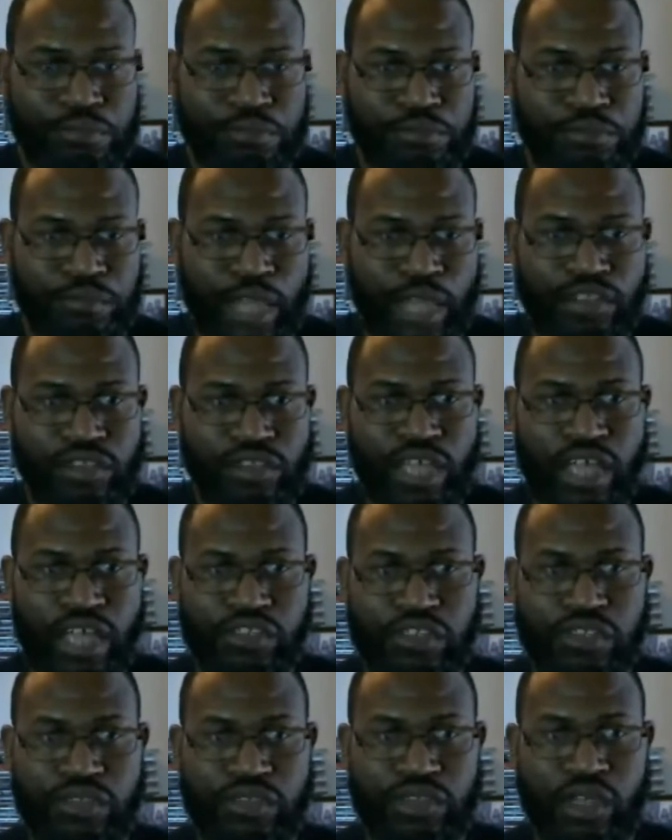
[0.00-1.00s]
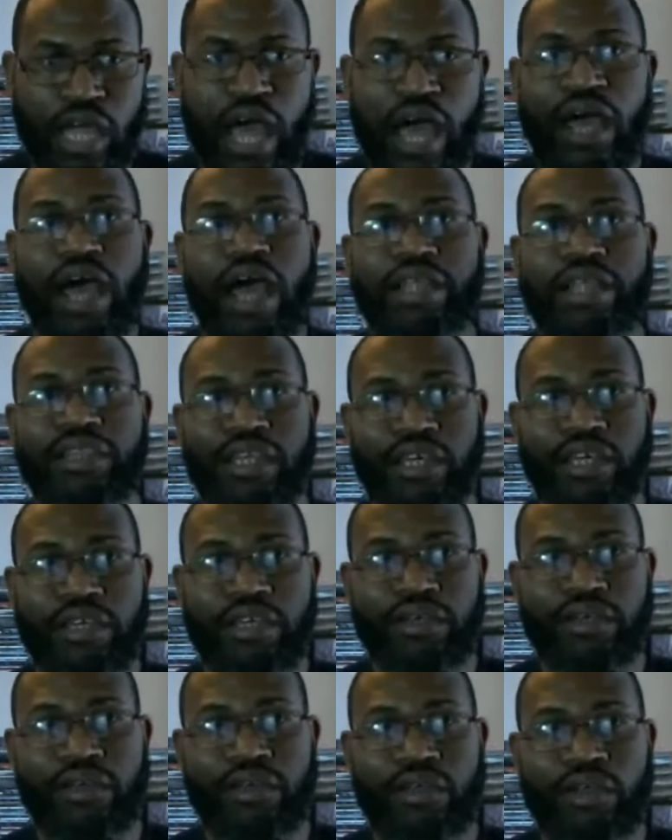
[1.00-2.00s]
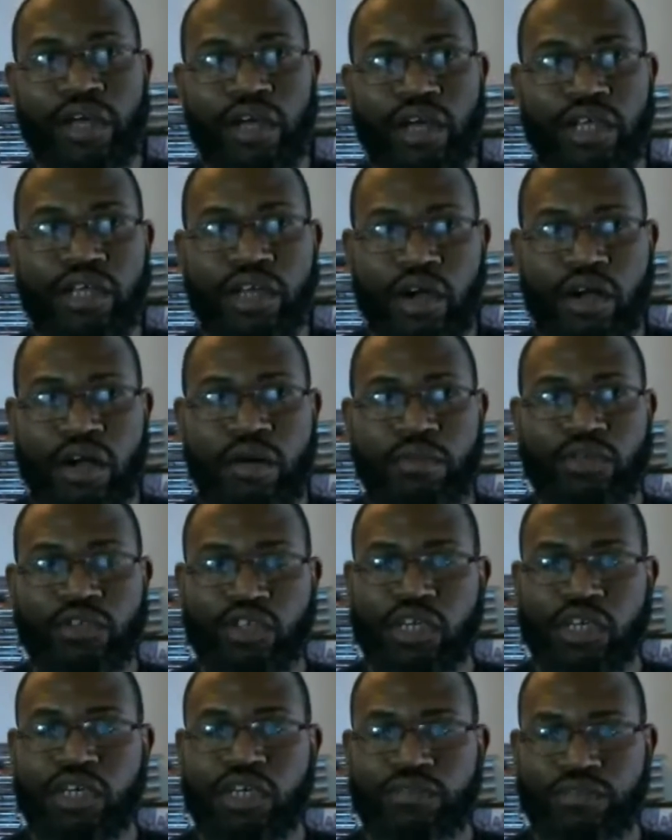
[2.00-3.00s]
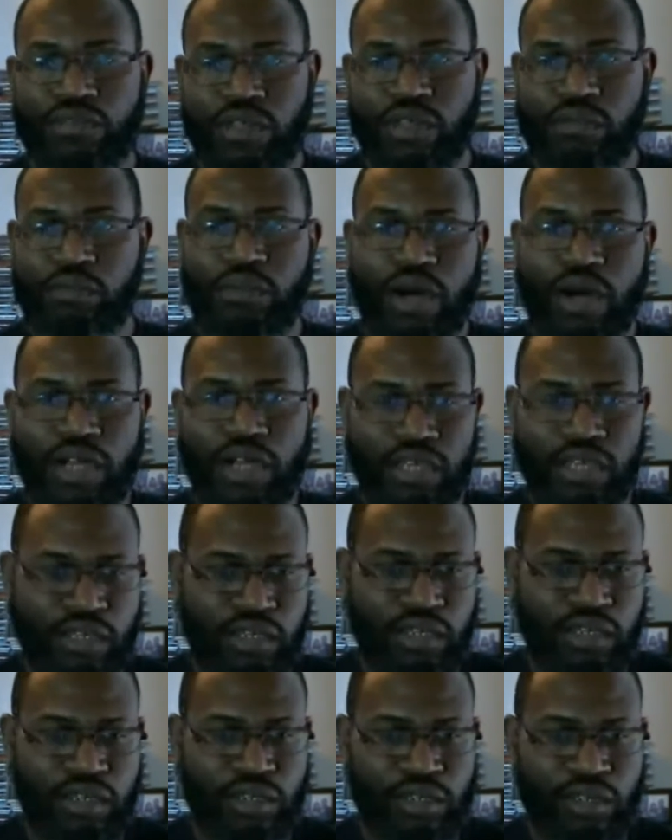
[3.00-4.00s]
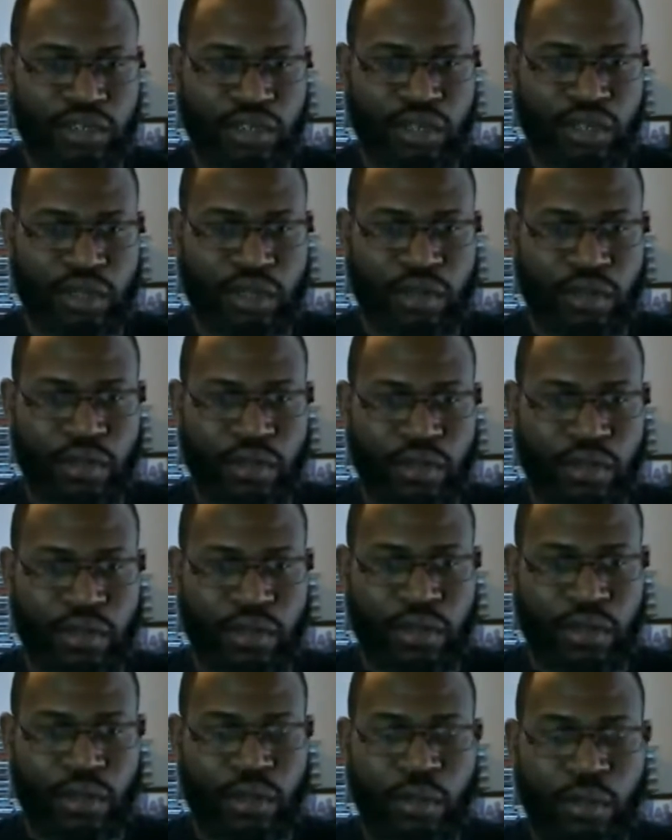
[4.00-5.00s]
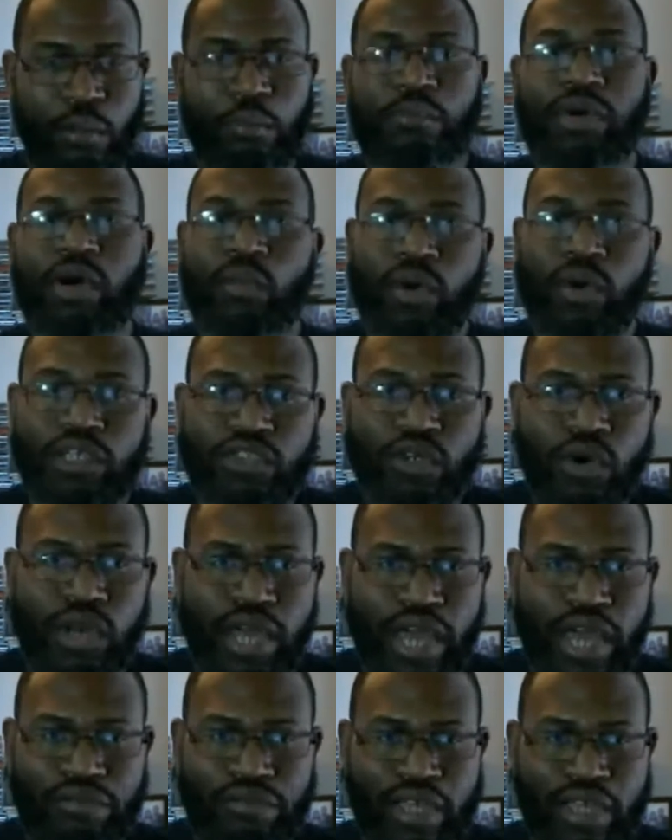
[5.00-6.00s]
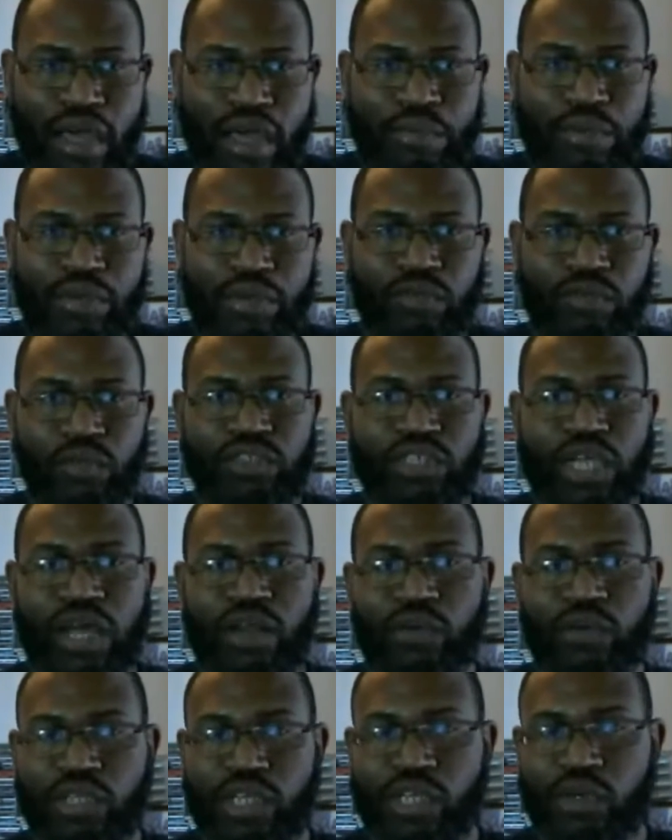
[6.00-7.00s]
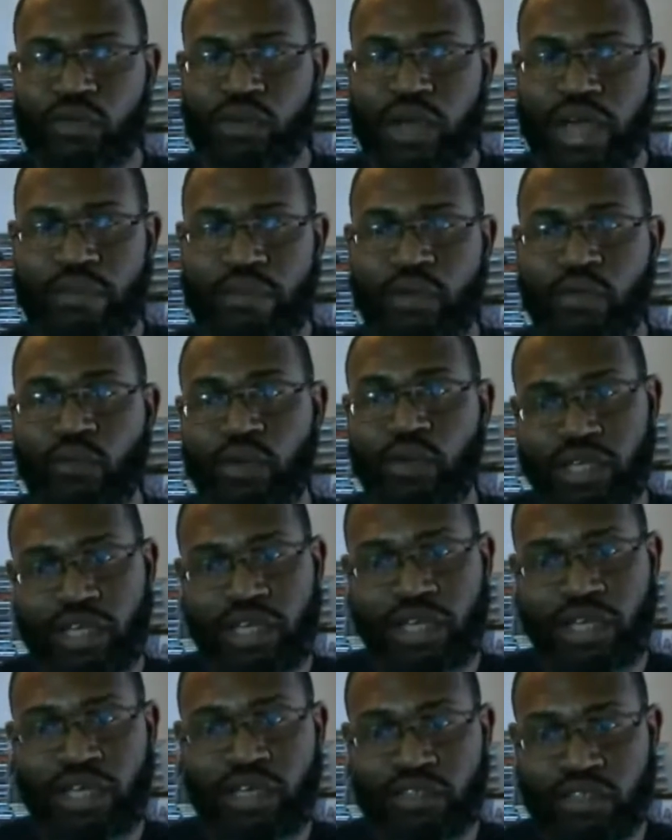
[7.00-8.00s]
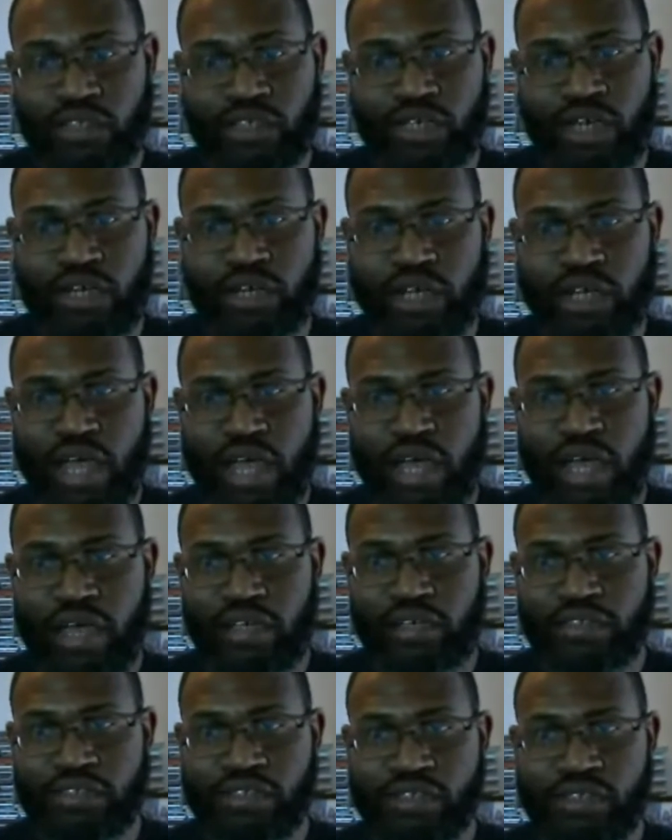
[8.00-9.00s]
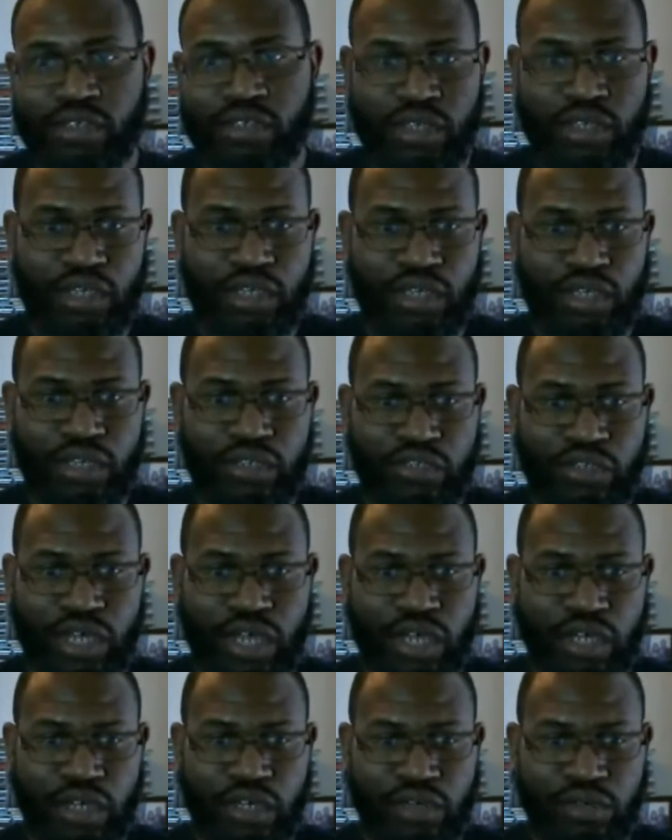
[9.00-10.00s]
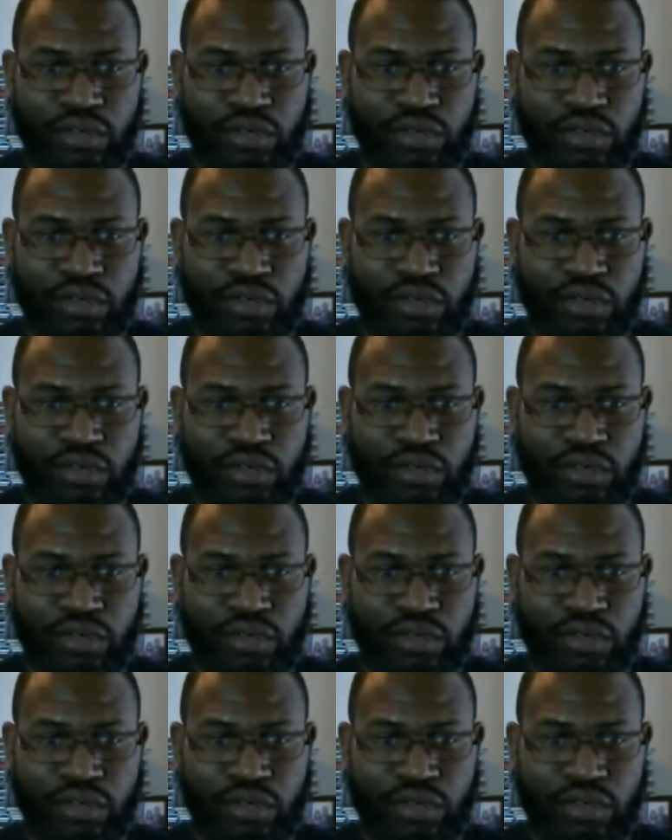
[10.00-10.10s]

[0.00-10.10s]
that's, I think Under Armour is good for the market. But what's going to have to happen, which I don't think will happen with kids and younger guys, is that